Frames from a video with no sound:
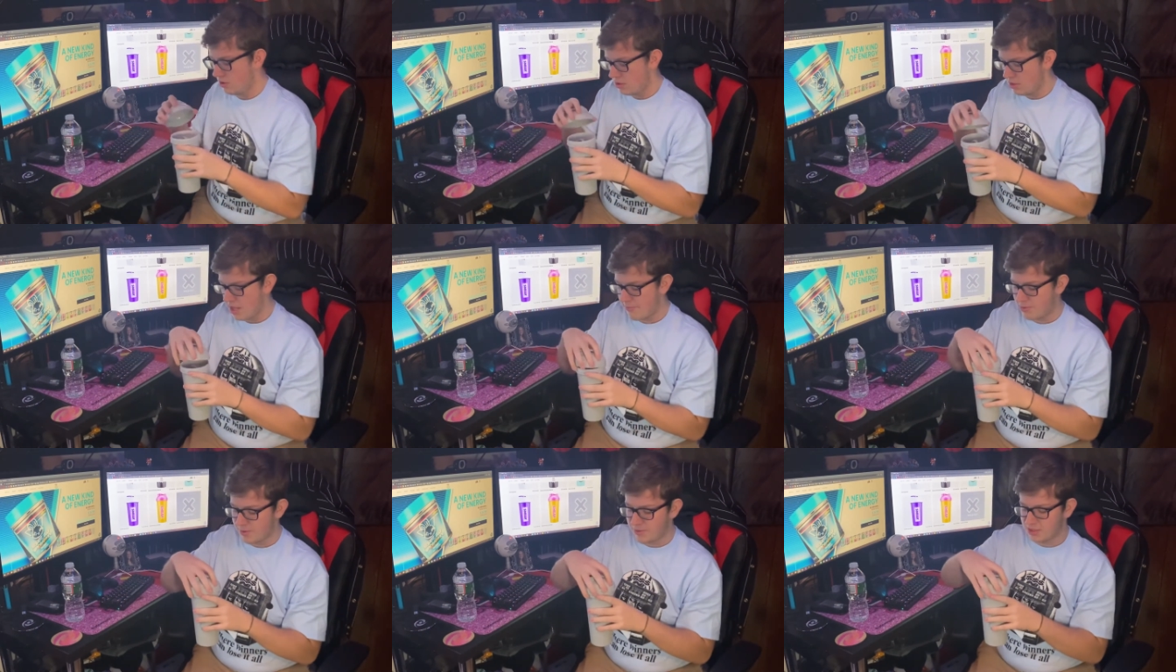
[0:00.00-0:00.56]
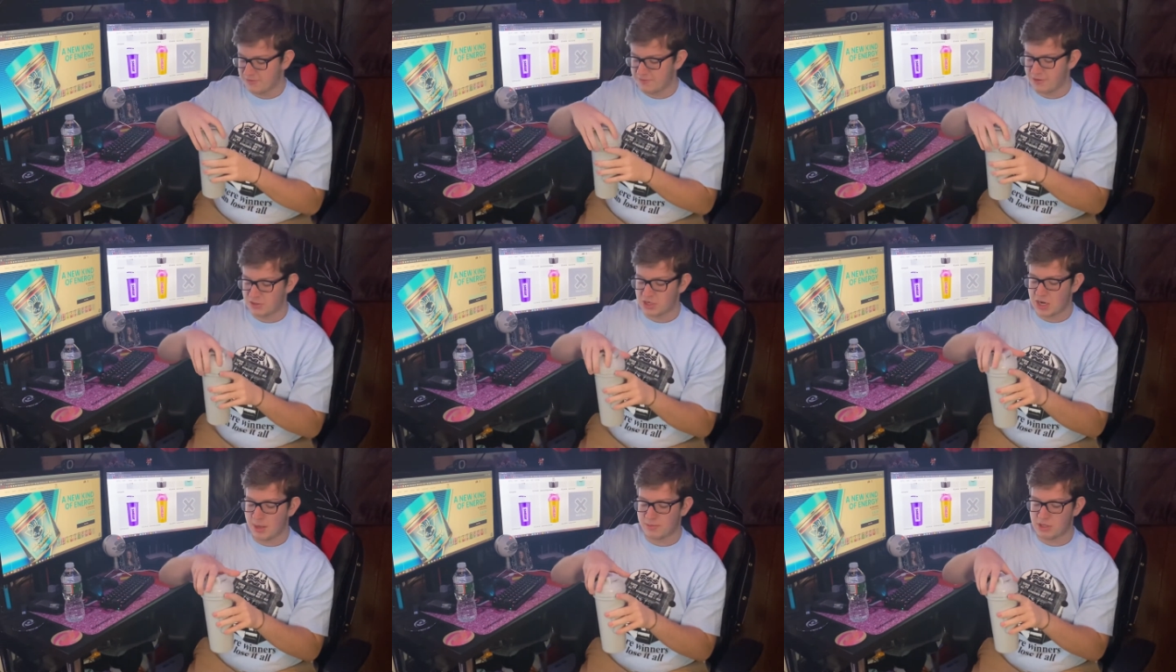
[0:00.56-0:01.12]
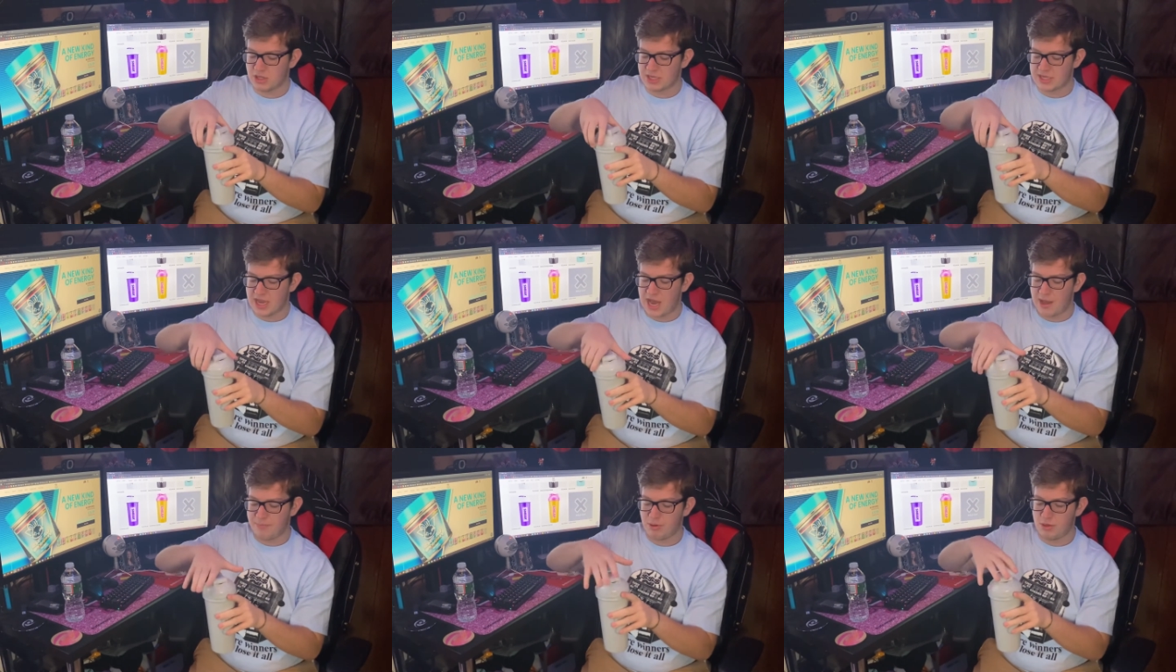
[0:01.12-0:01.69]
That pretty much fills it up to the
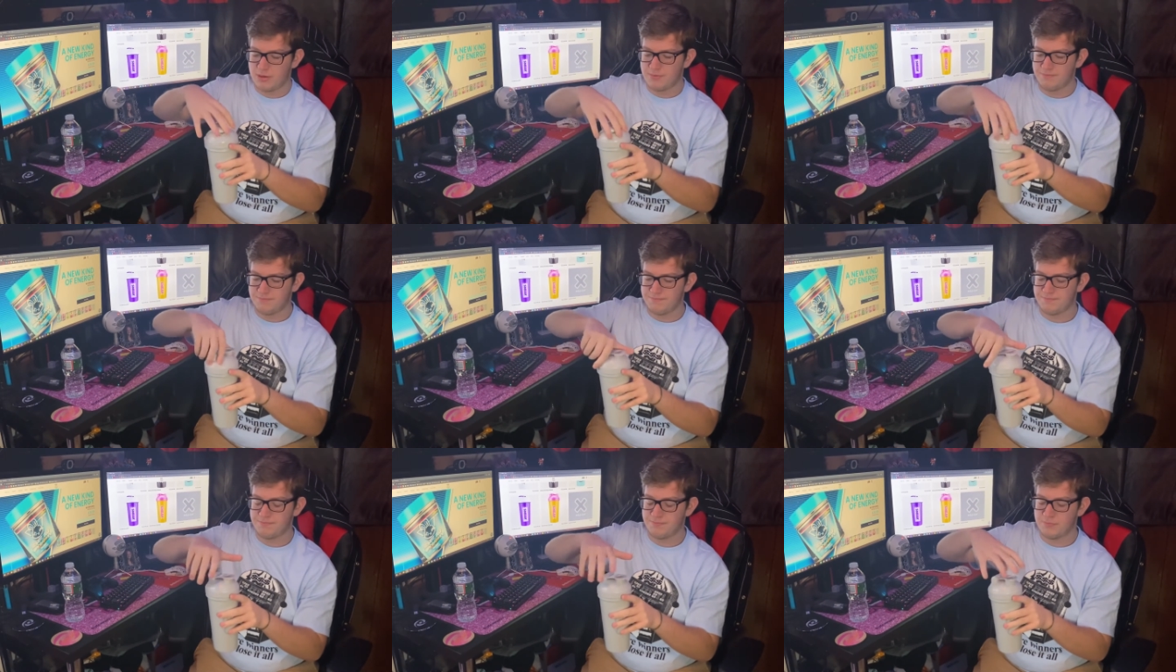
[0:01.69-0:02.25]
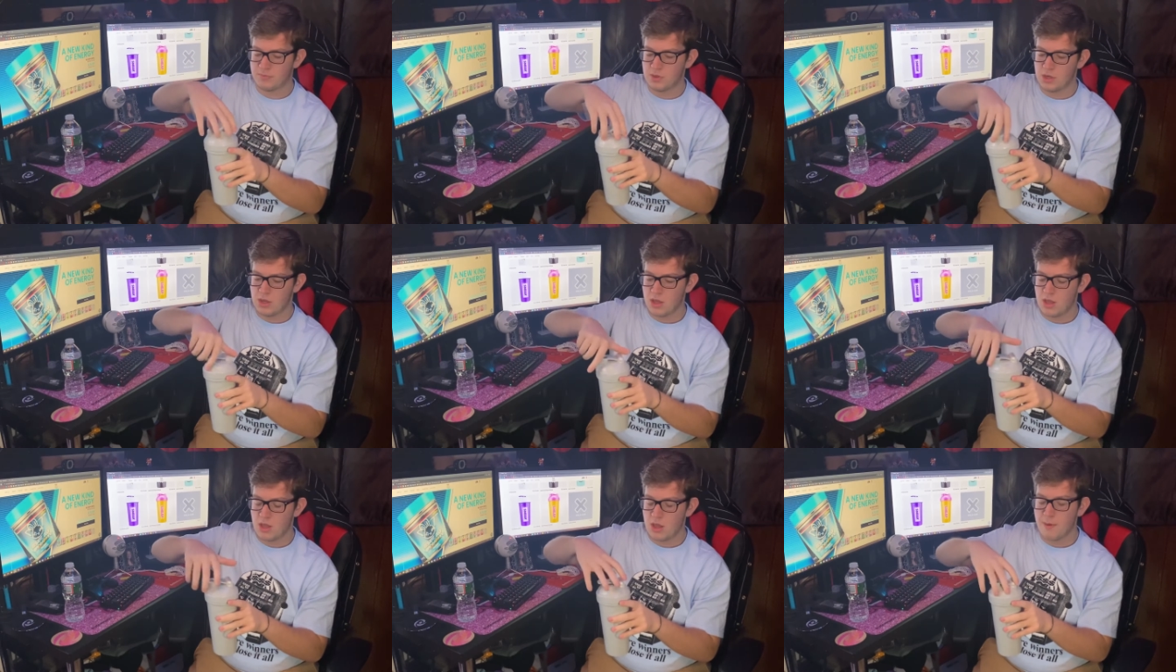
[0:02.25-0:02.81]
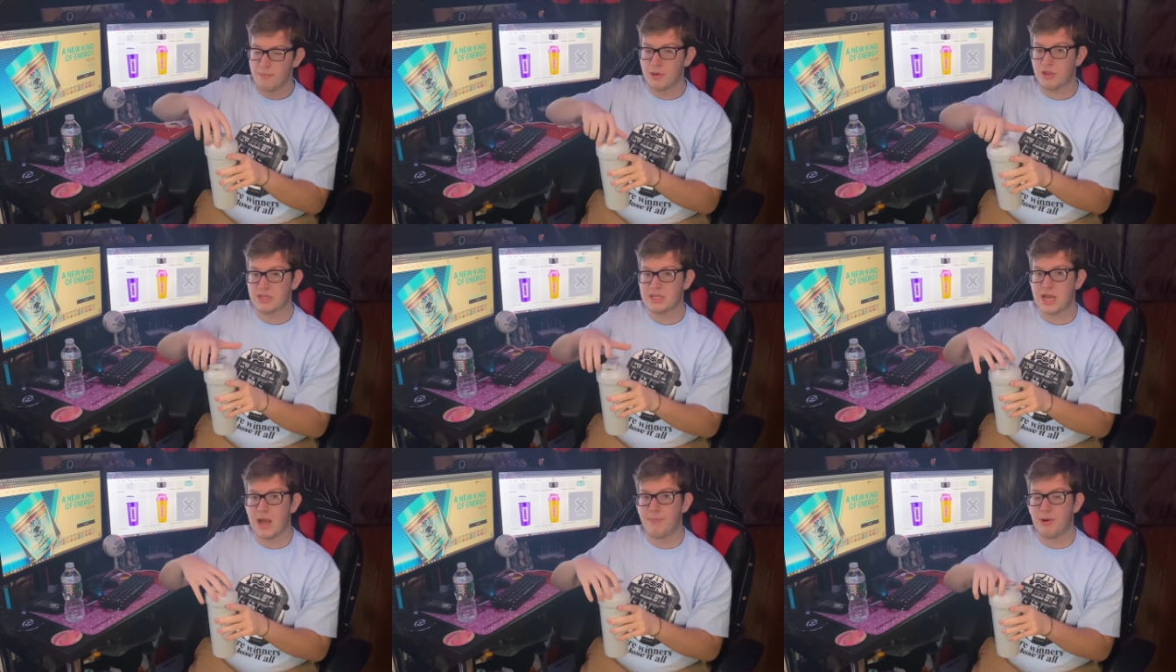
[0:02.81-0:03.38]
top. Put the
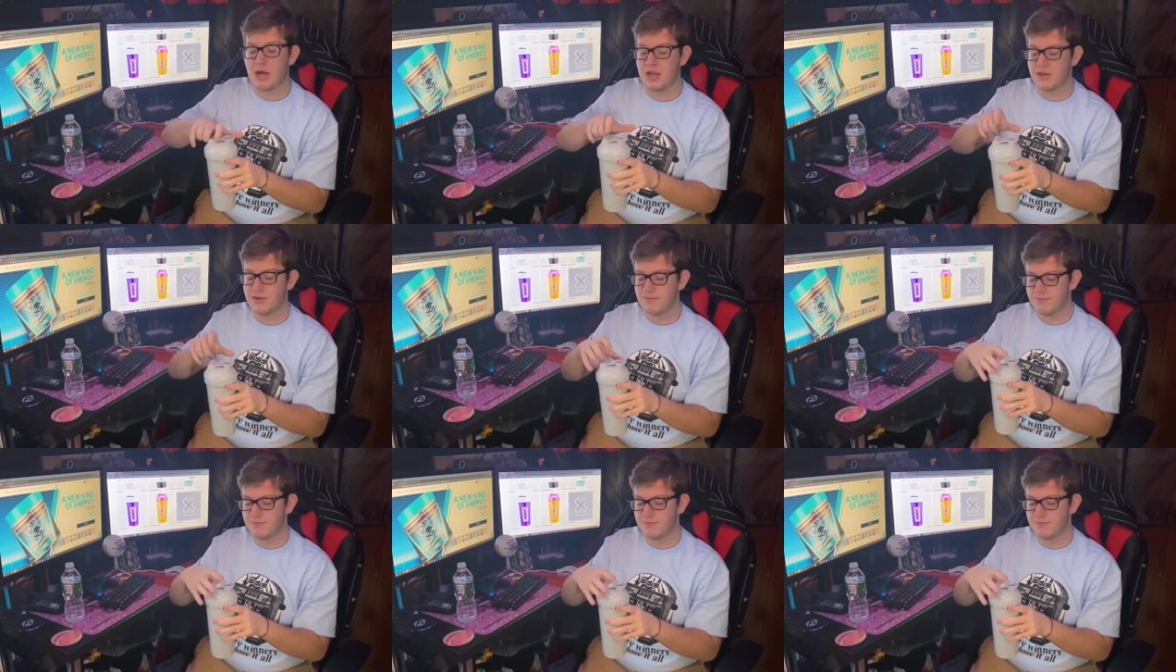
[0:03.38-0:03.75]
top on.